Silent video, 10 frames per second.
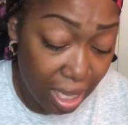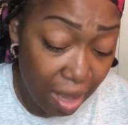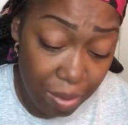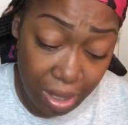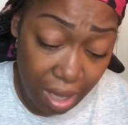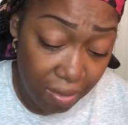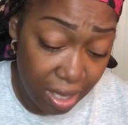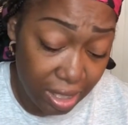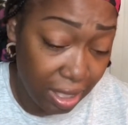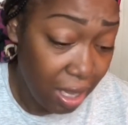I've been loving
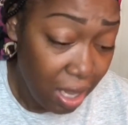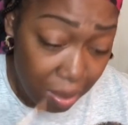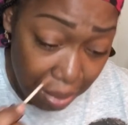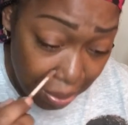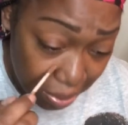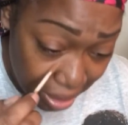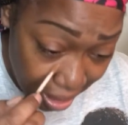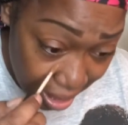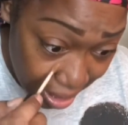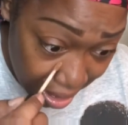this. People
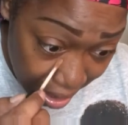said they did